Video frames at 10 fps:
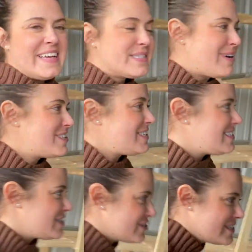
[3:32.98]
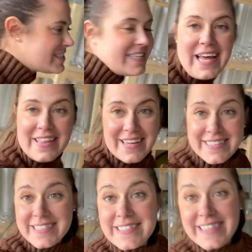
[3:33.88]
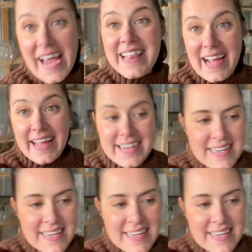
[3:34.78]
is much easier to see now that it's daylight.